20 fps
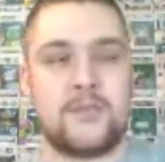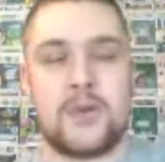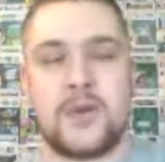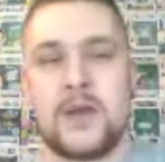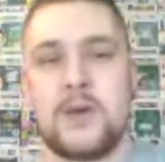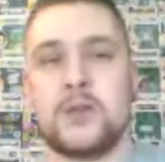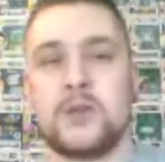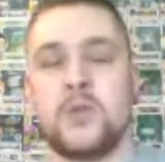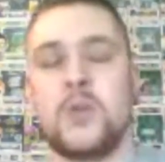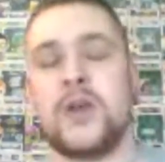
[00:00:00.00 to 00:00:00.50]

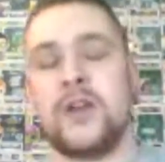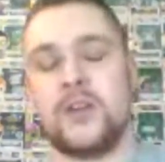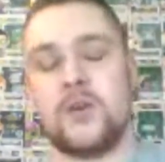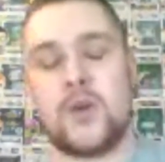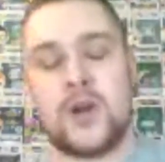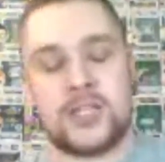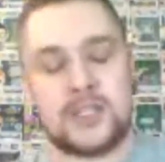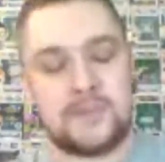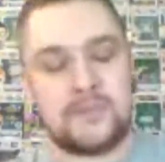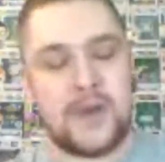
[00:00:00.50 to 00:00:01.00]
it was weird to
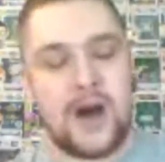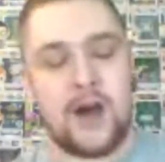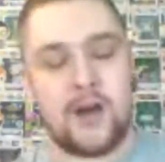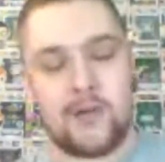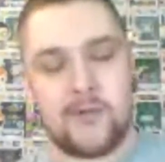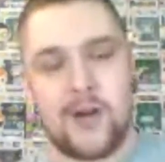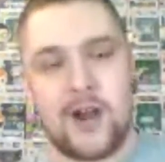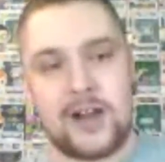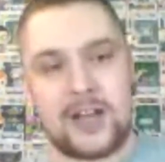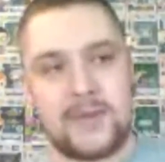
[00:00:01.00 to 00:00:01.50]
watch Bottle
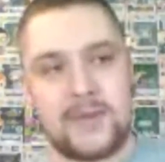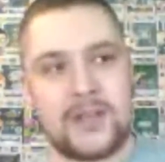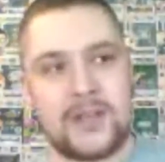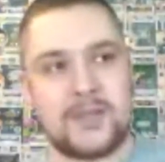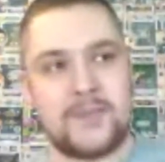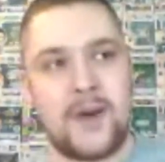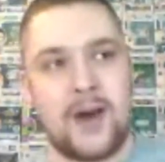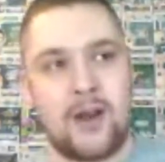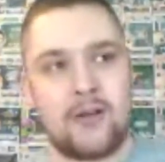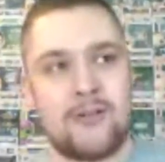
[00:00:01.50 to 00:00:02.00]
Rocket because
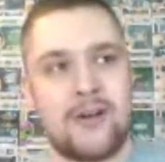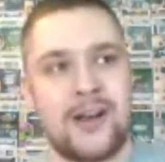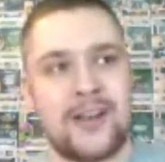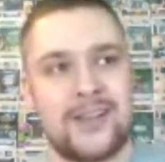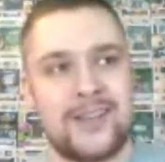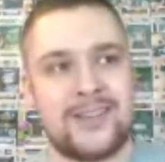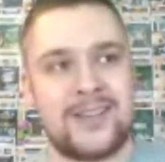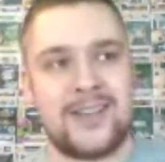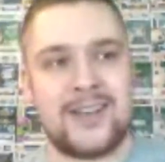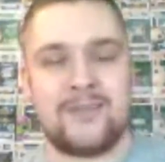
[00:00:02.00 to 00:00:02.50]
Bottle
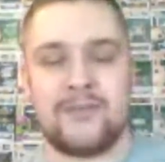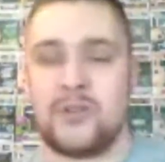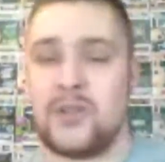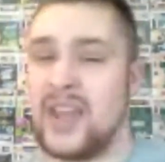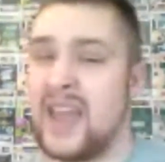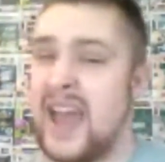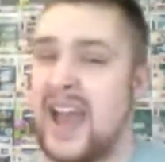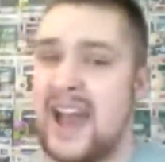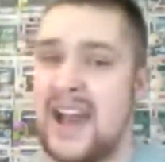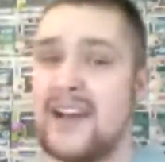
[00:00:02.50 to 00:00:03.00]
Rocket didn't really
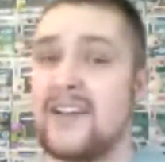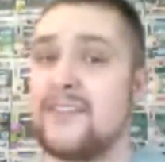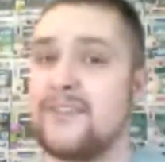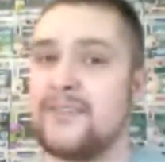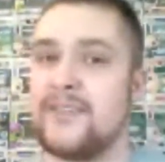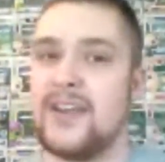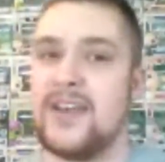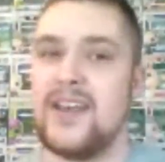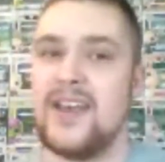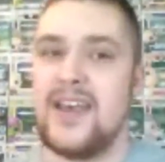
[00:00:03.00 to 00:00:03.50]
have
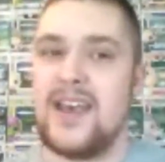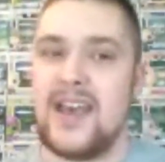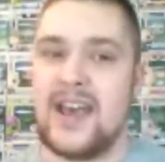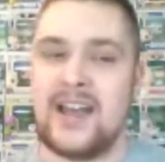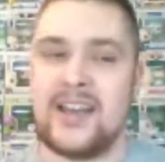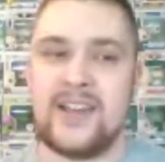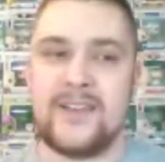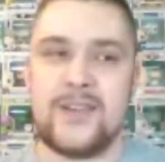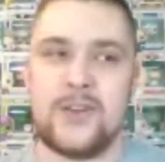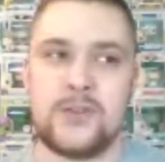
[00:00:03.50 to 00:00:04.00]

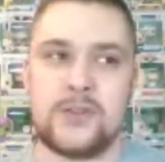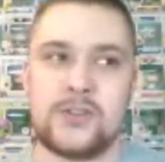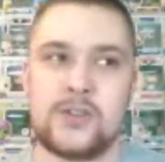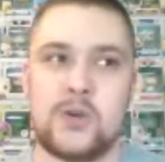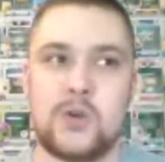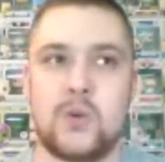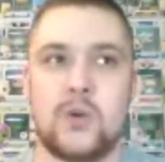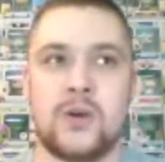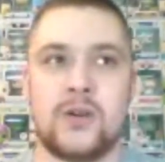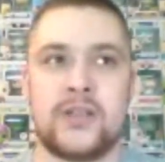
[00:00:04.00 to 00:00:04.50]
any of those
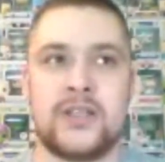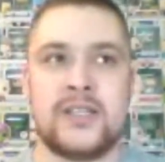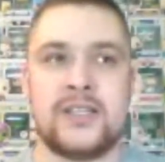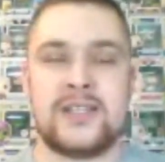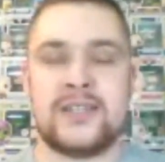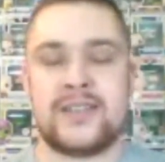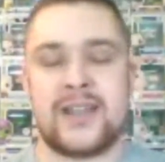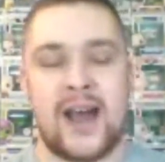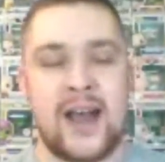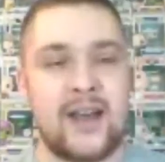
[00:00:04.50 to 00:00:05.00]
quirky
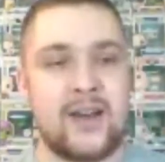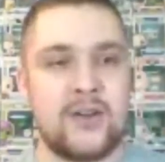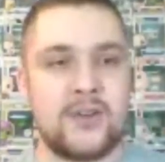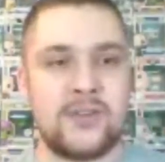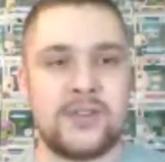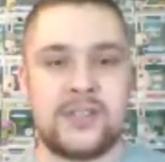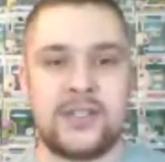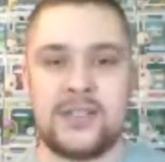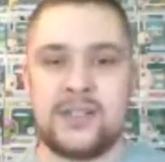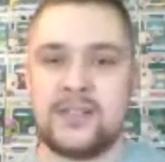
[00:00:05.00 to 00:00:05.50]

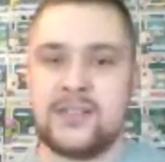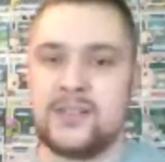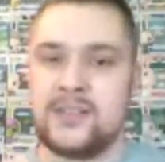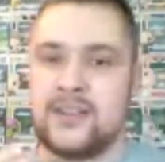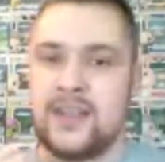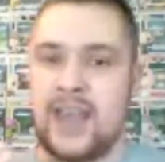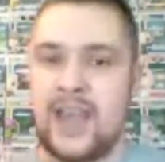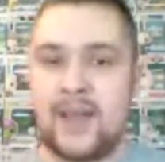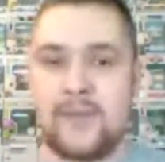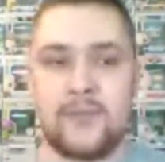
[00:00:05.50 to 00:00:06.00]
styles, his
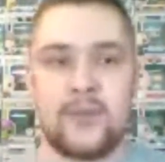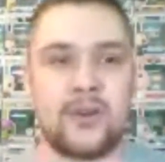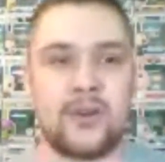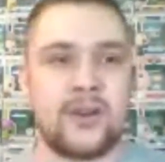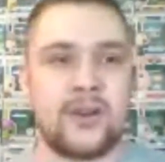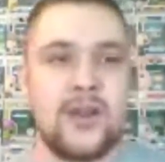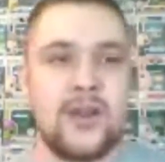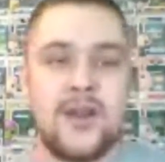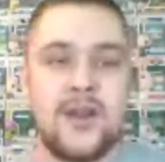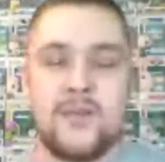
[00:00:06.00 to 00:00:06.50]

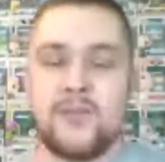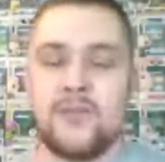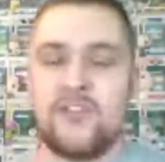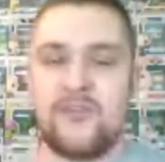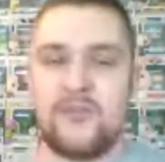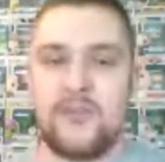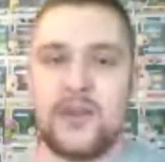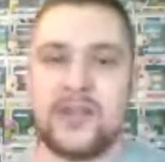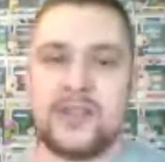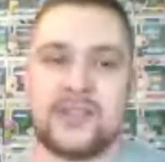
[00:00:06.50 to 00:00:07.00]
camera
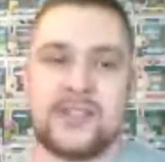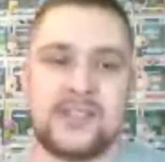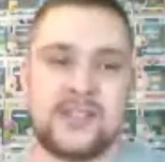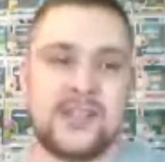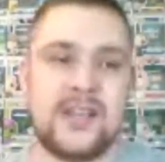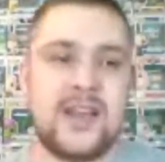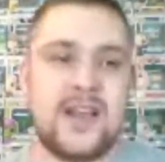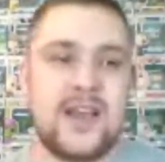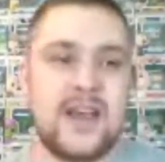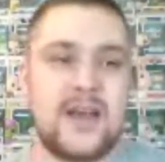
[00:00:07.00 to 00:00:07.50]
movements,
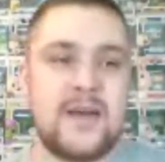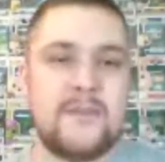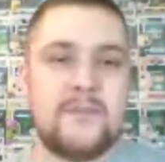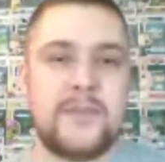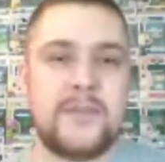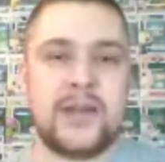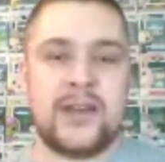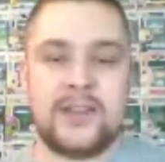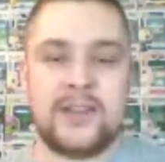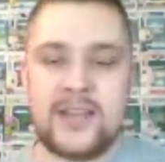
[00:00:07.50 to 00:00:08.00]

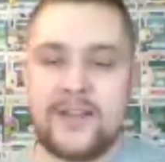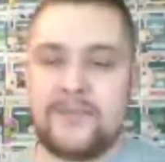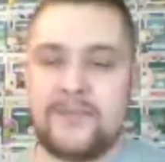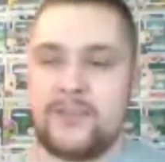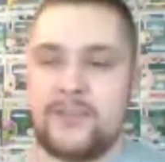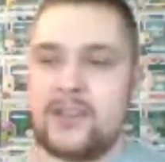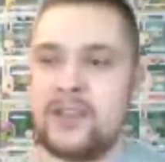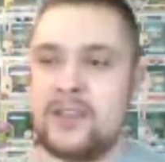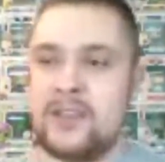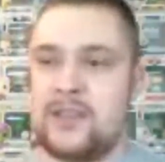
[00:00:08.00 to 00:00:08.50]
but it
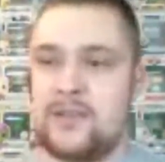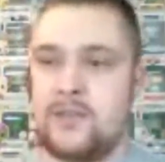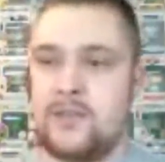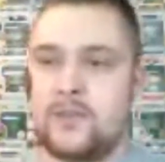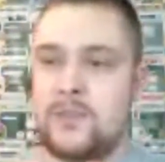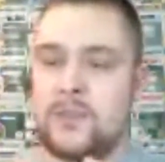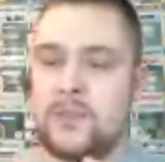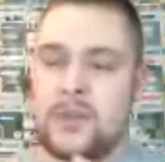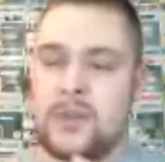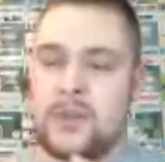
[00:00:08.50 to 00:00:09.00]
definitely
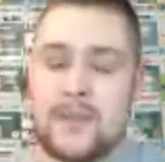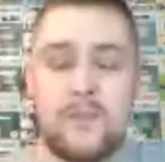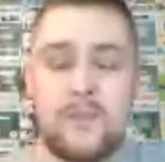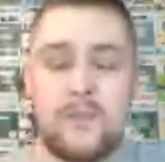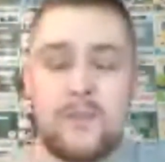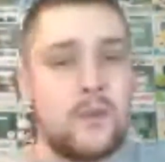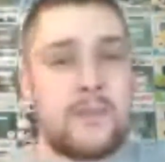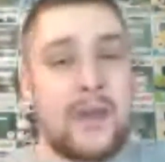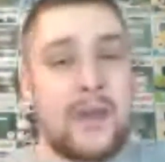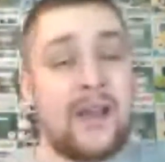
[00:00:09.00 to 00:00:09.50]
became more
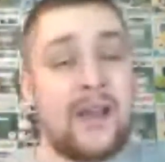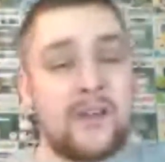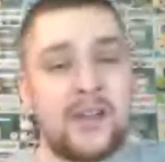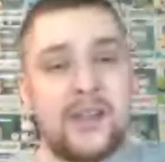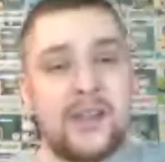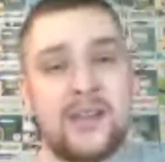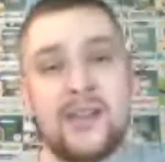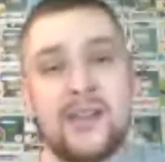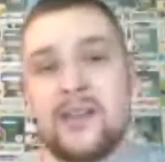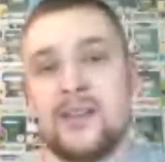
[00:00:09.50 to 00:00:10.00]

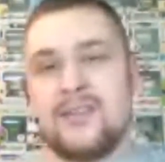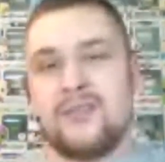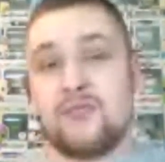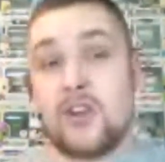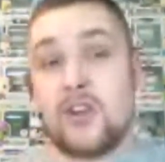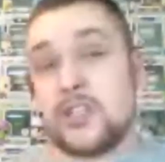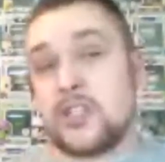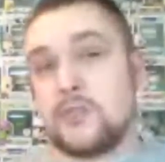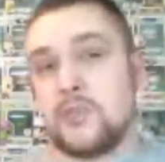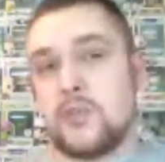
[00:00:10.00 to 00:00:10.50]
apparent in
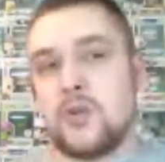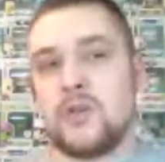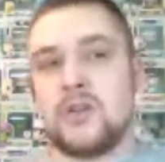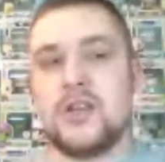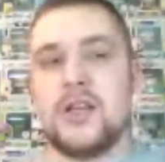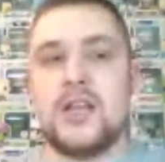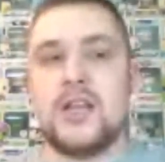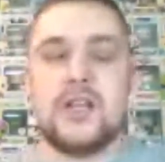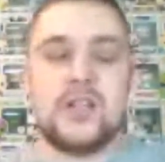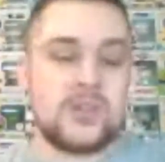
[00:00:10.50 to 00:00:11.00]
Rushmore.
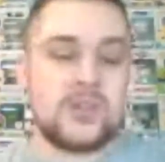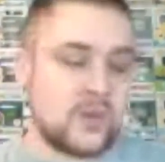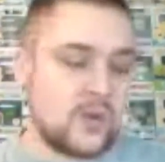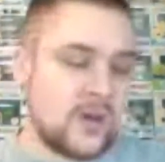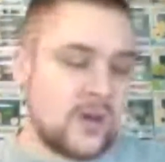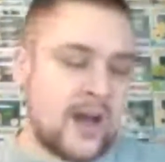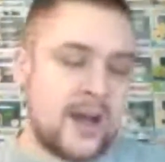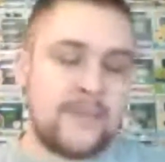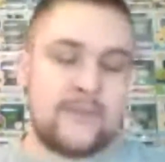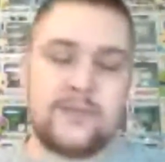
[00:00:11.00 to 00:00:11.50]
So
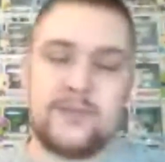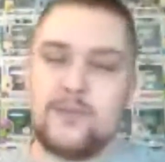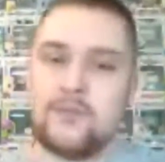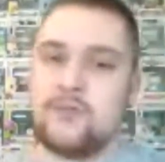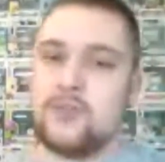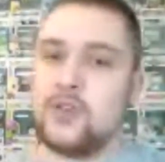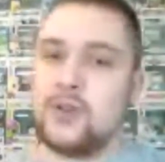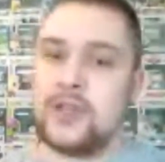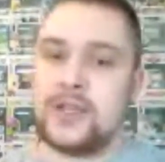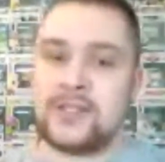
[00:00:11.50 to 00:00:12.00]
I'm
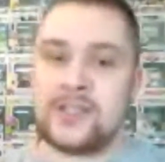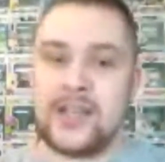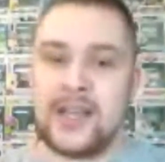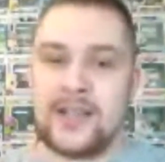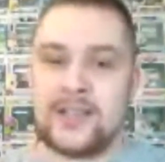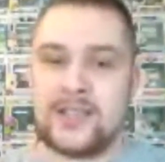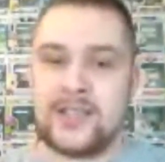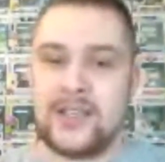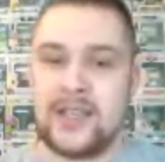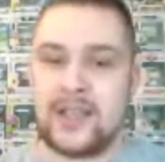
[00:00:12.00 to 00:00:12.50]
really
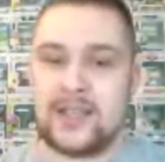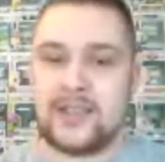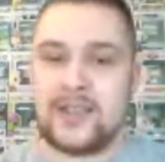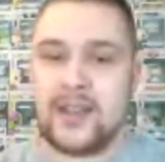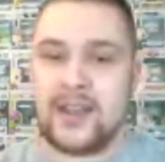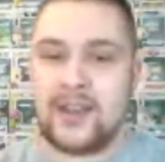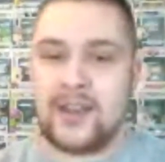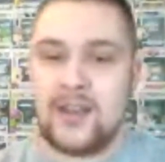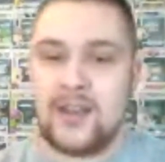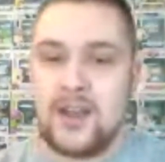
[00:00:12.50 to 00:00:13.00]
excited to get
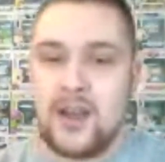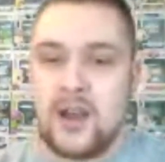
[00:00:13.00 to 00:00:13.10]
that.